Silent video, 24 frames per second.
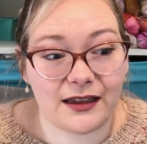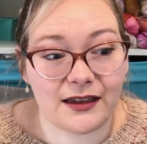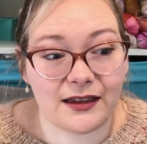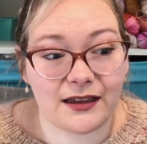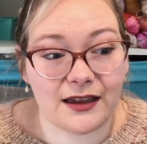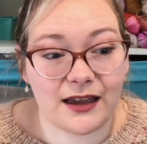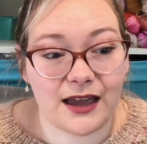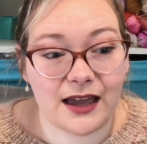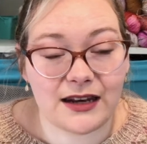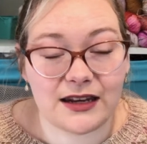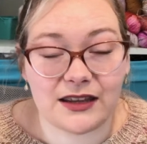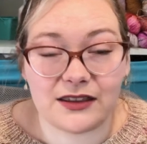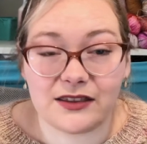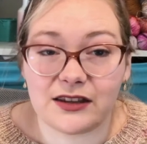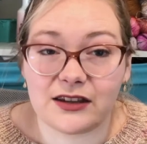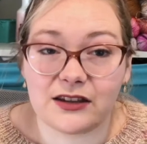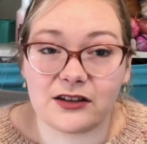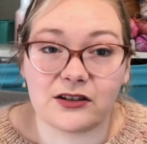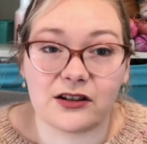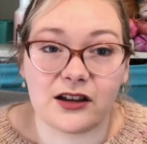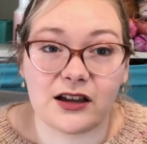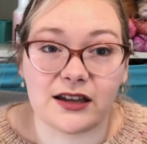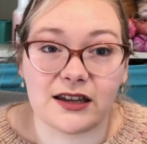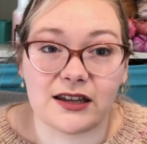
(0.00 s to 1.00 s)
anything you'd
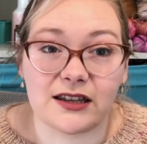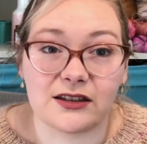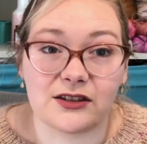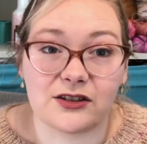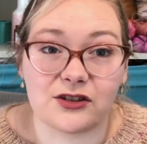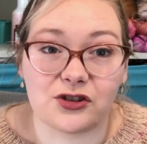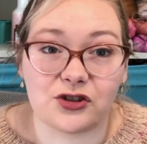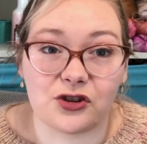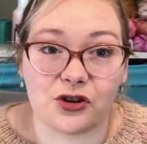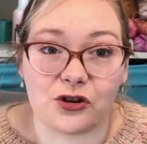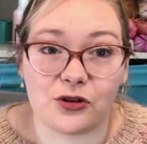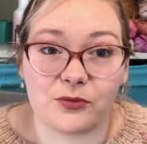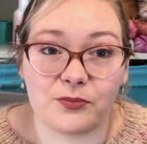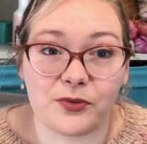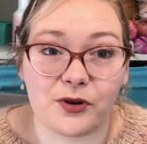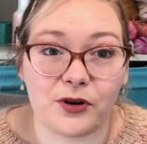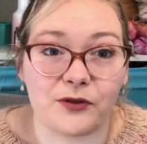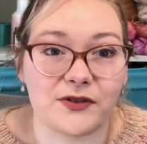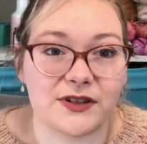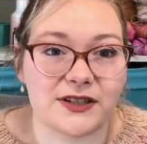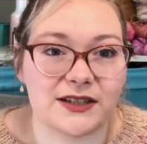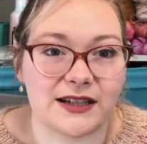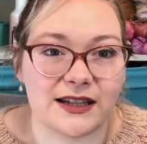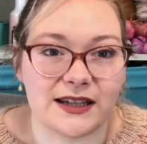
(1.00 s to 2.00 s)
like in the shop.
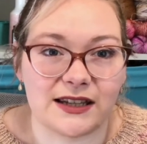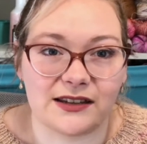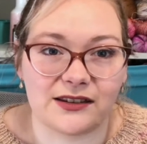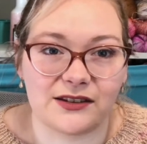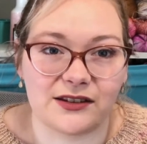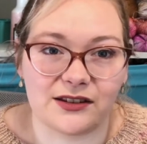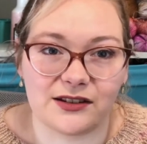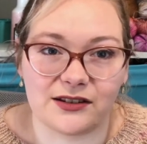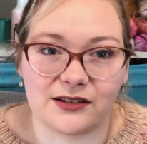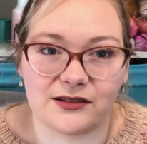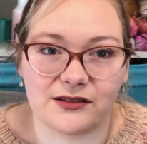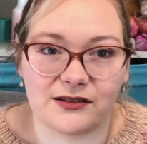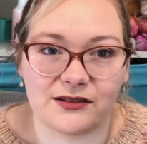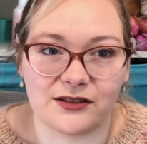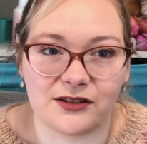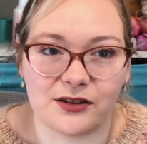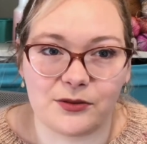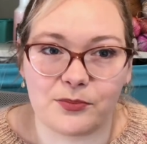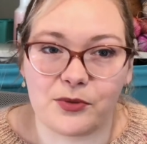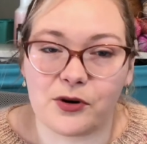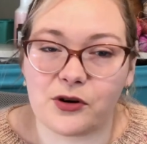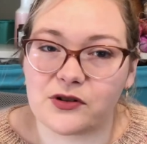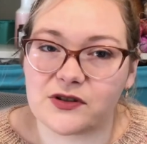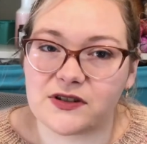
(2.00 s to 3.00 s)
Obviously the
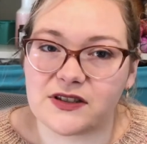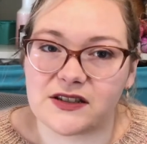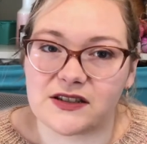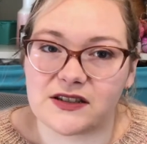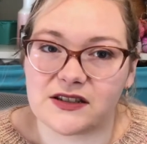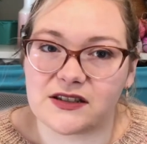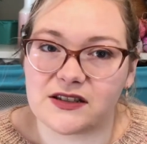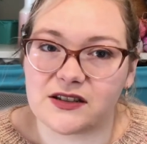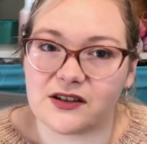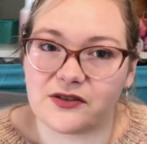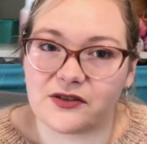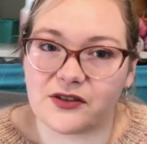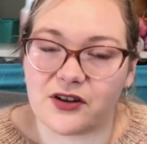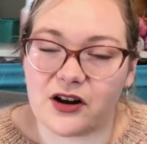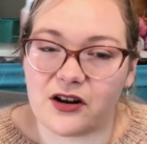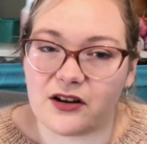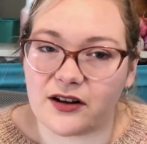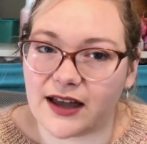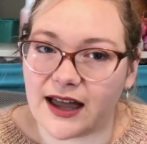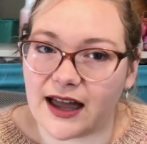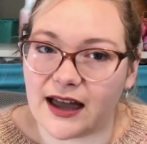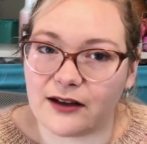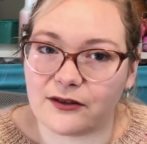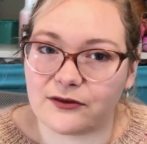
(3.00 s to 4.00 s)
boxes and stuff can't
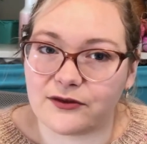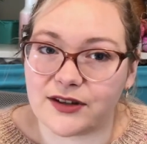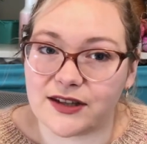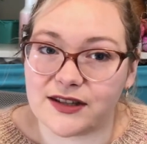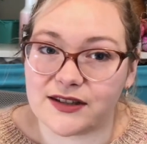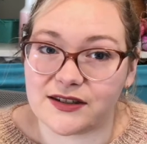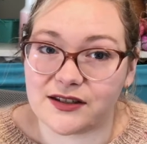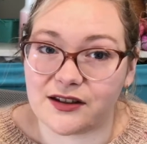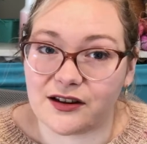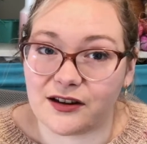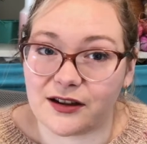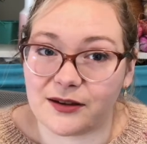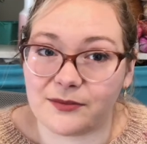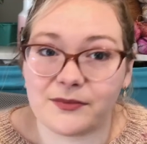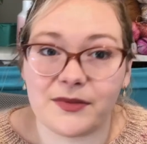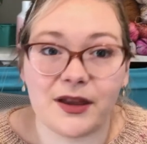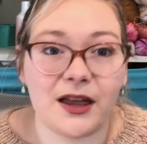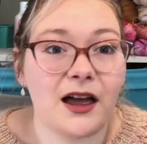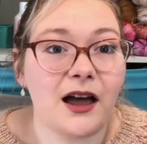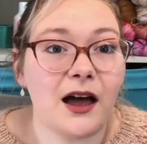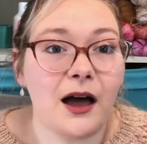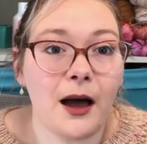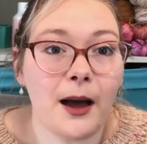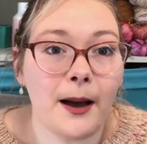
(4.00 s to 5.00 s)
count this time,
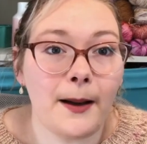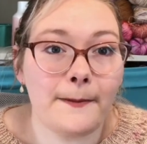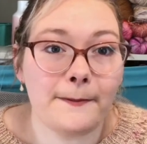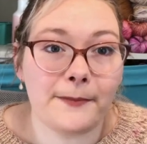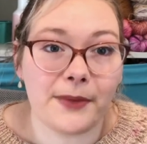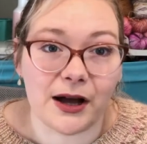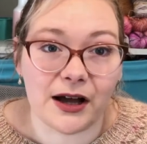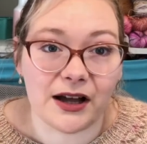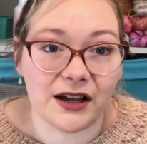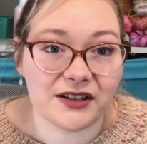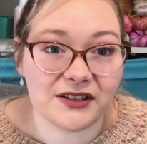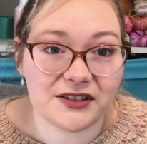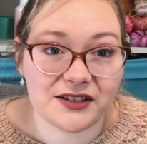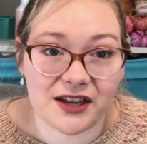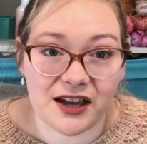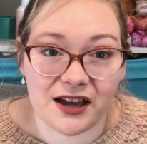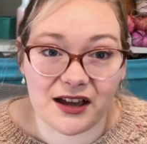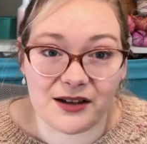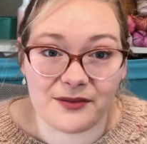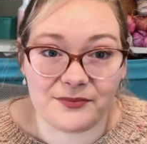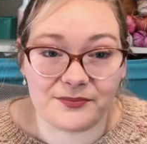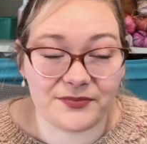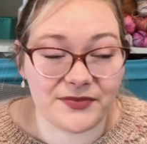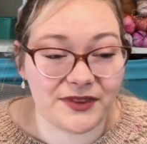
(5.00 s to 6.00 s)
but
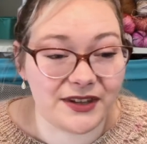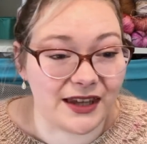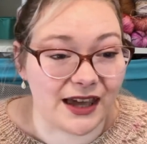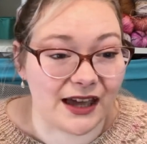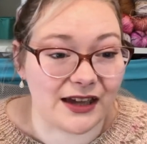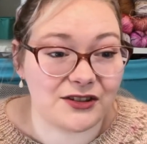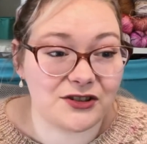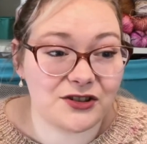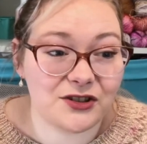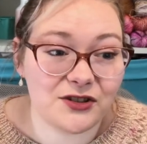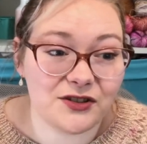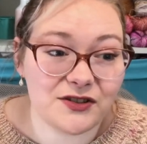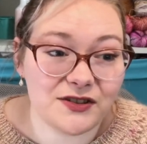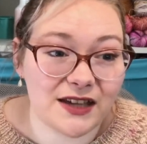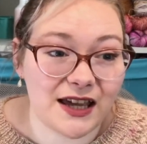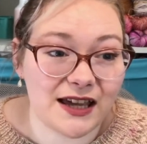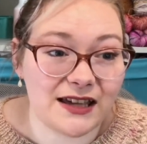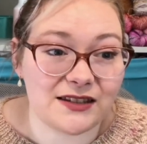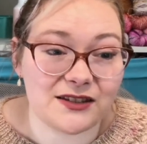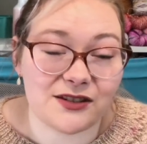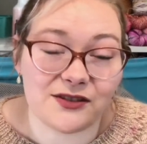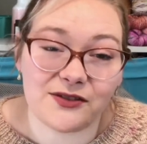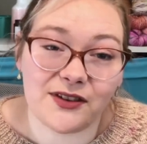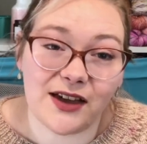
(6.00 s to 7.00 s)
2 skeins
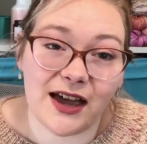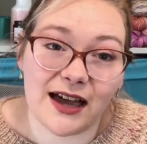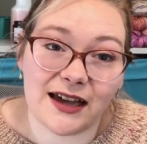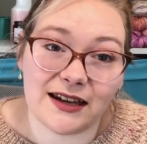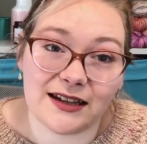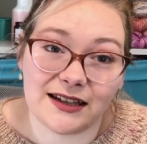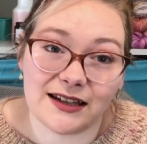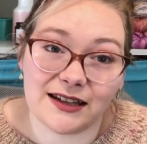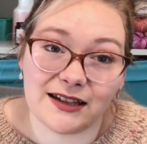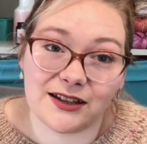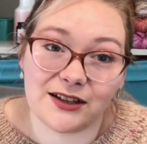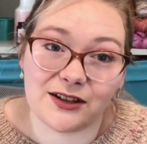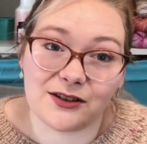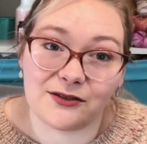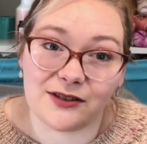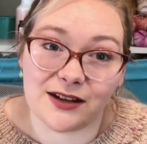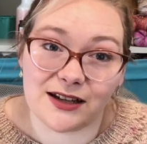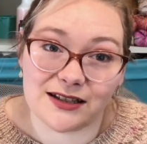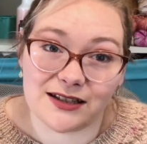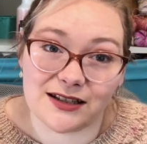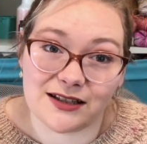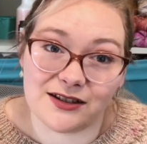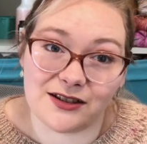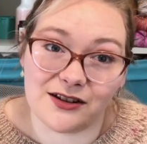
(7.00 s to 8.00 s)
of any
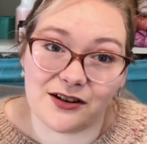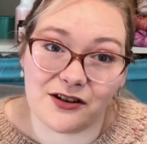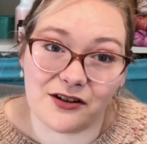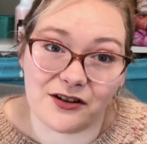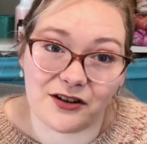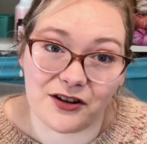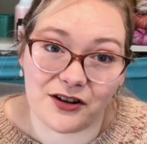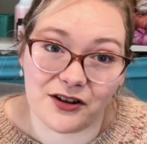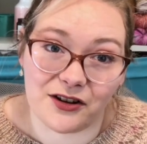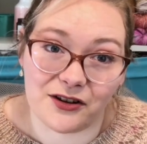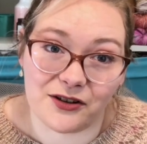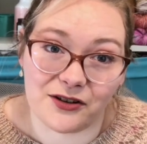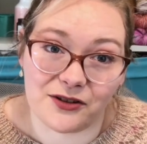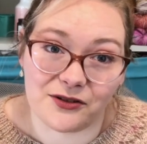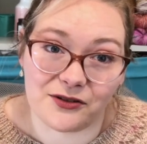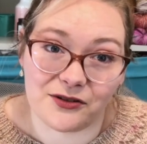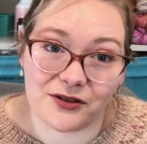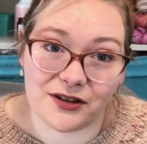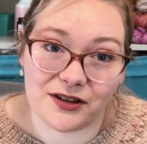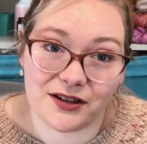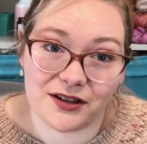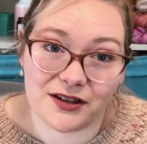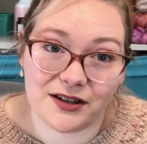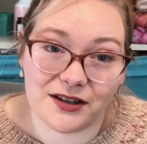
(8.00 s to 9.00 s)
Curated Yarn Co.
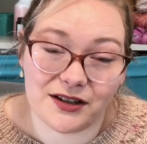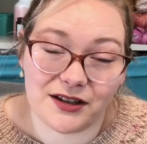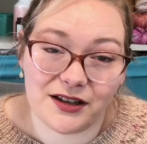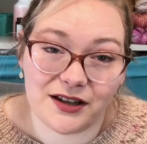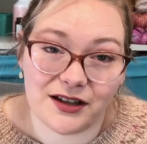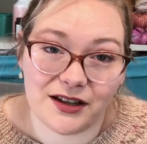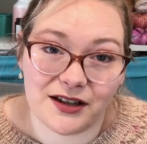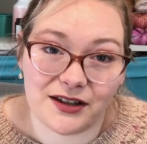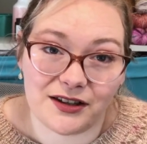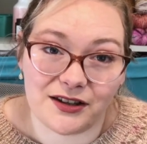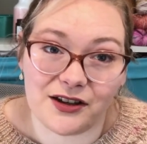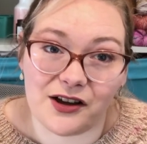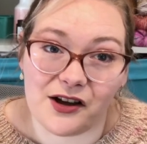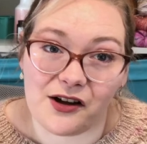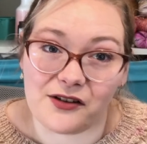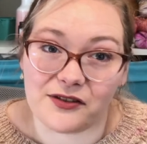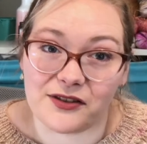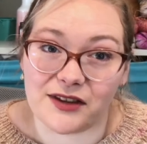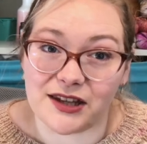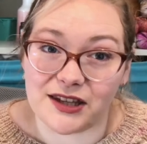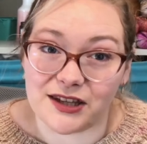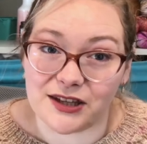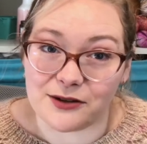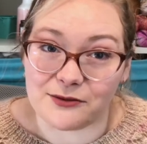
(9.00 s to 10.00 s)
yarn
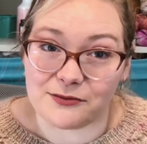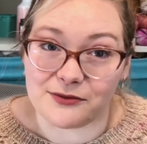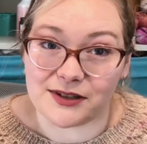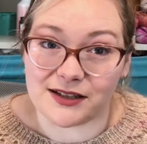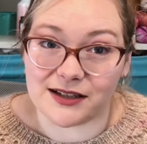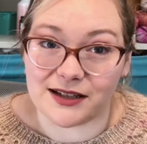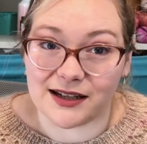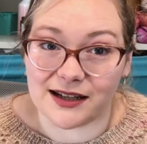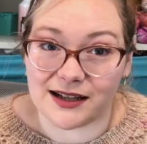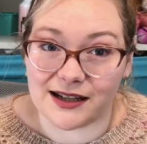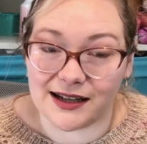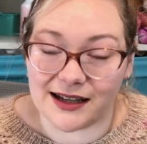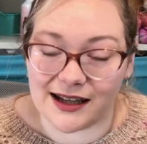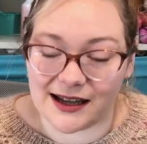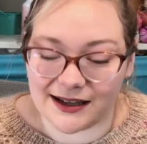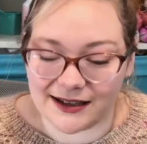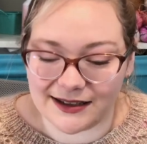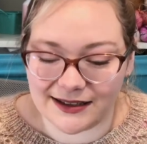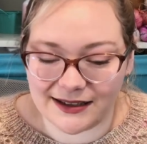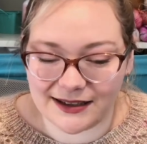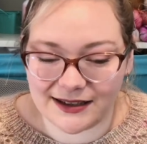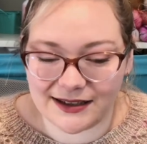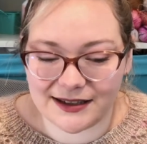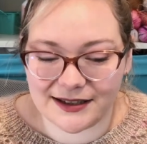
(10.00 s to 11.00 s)
that you would
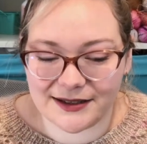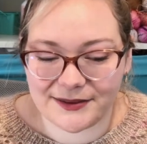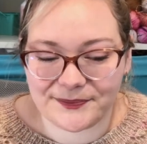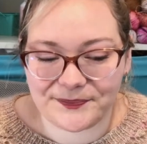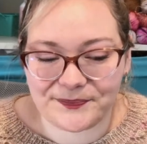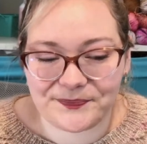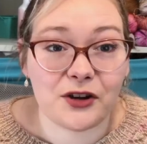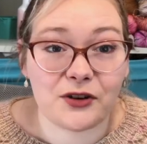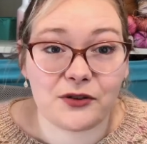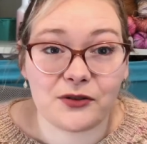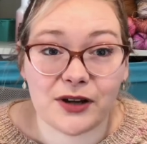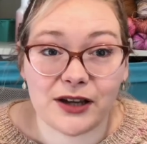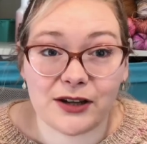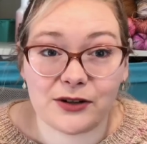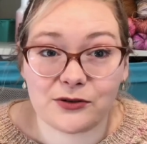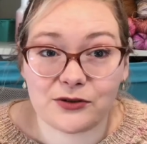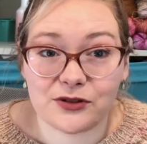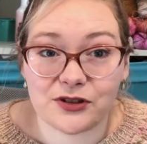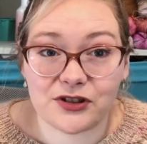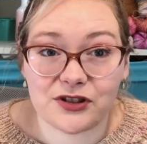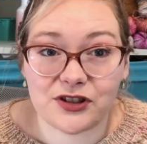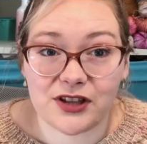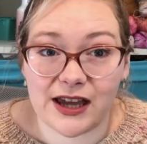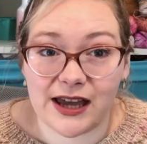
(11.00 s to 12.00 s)
like. In order
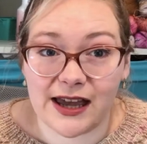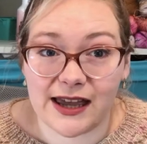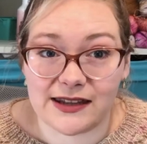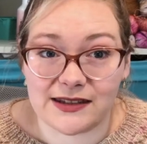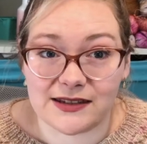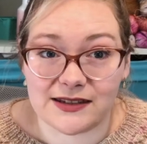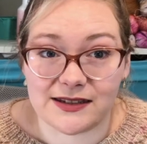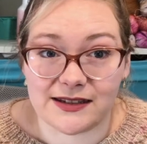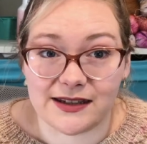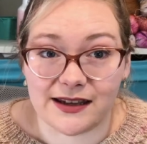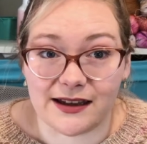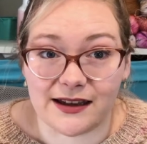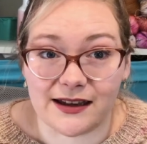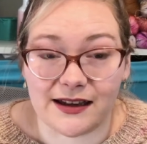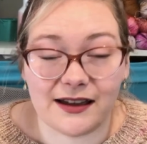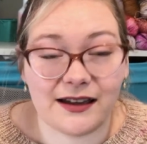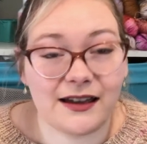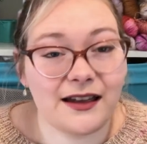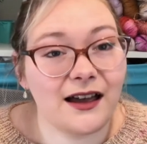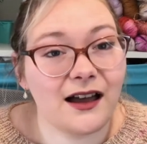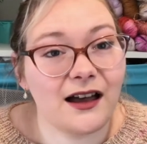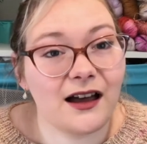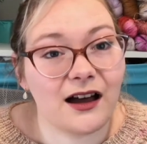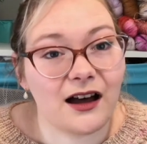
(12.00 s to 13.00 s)
to enter,
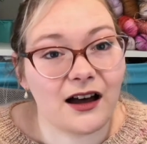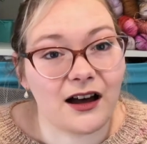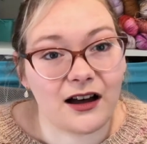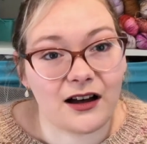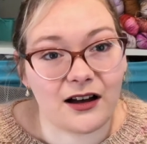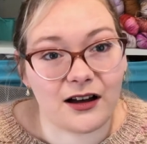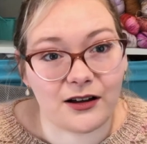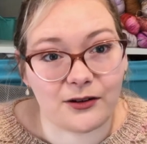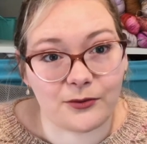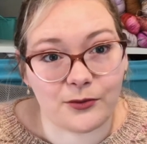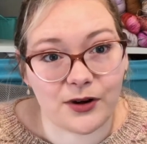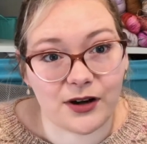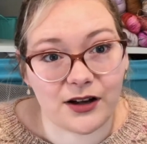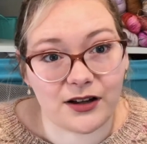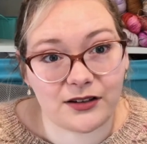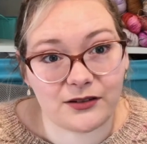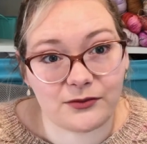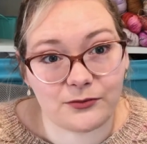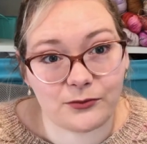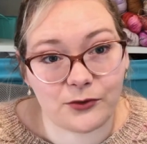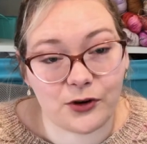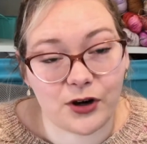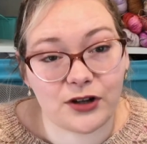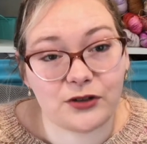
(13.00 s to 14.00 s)

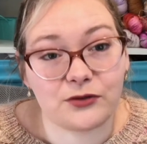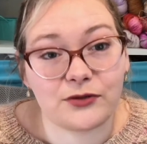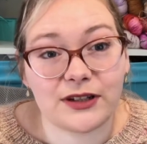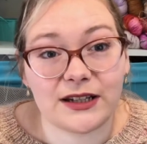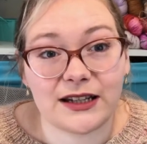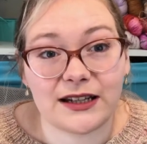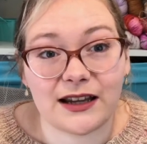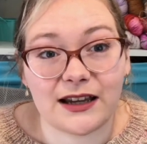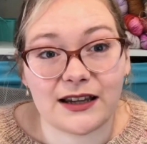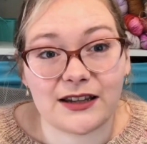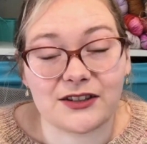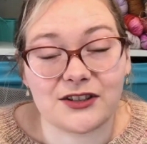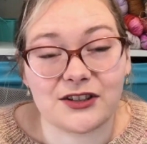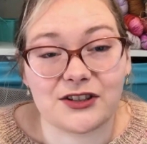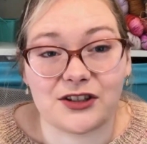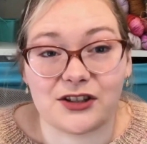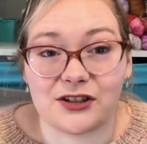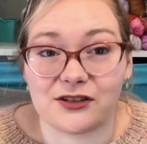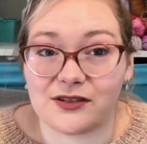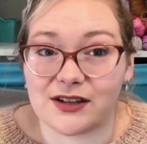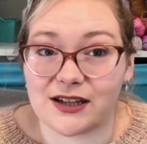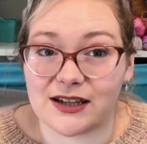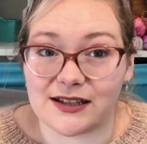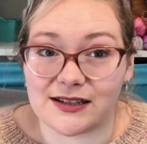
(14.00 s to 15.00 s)
what I'd really like you to do
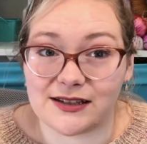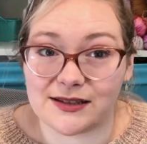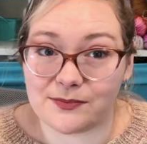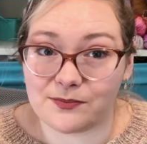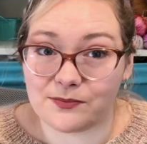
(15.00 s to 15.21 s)
is